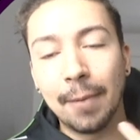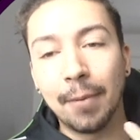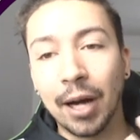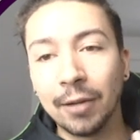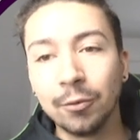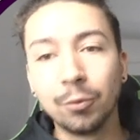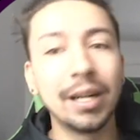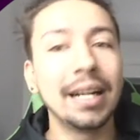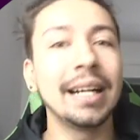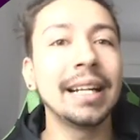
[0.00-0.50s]

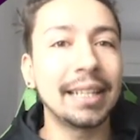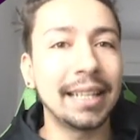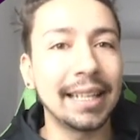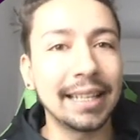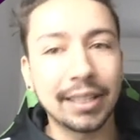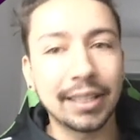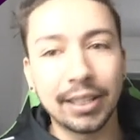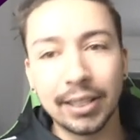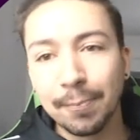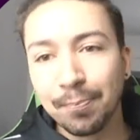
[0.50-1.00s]
I really
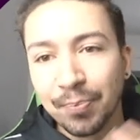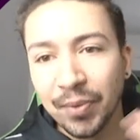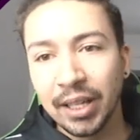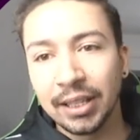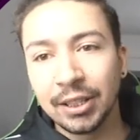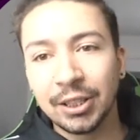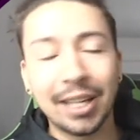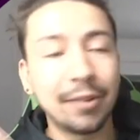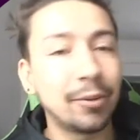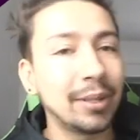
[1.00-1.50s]
think that
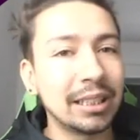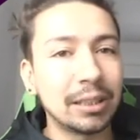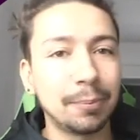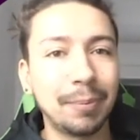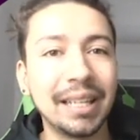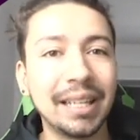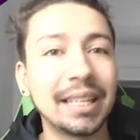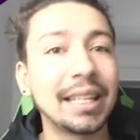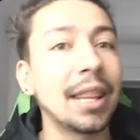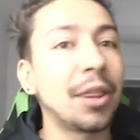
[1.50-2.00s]
generally
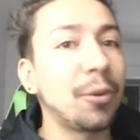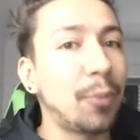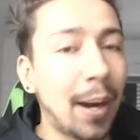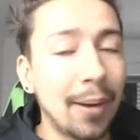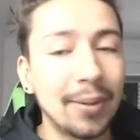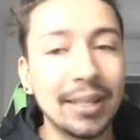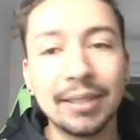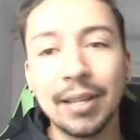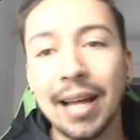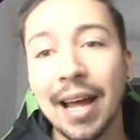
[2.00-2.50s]
speaking
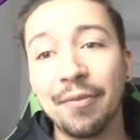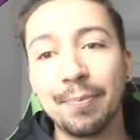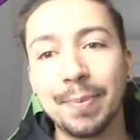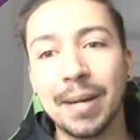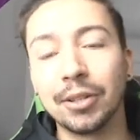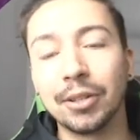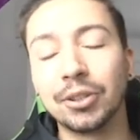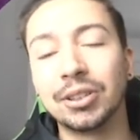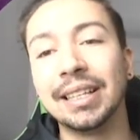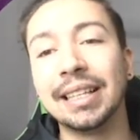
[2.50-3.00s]
throughout an
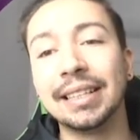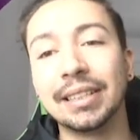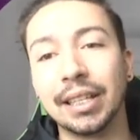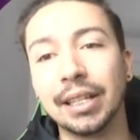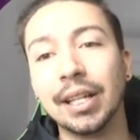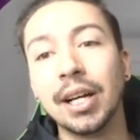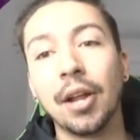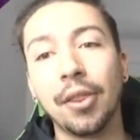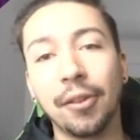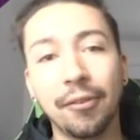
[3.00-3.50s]
FPL
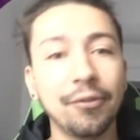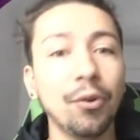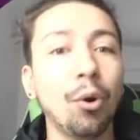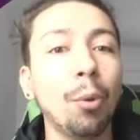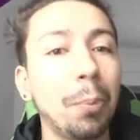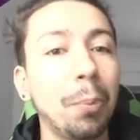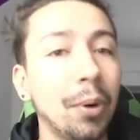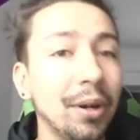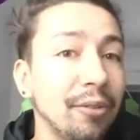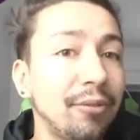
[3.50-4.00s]
season, the
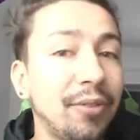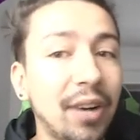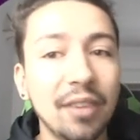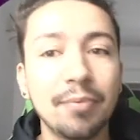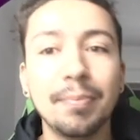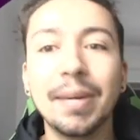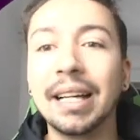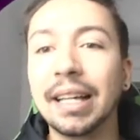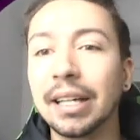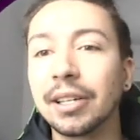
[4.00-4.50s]

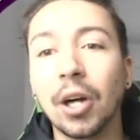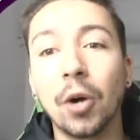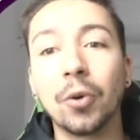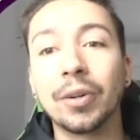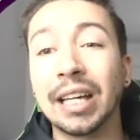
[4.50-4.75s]
4.5 million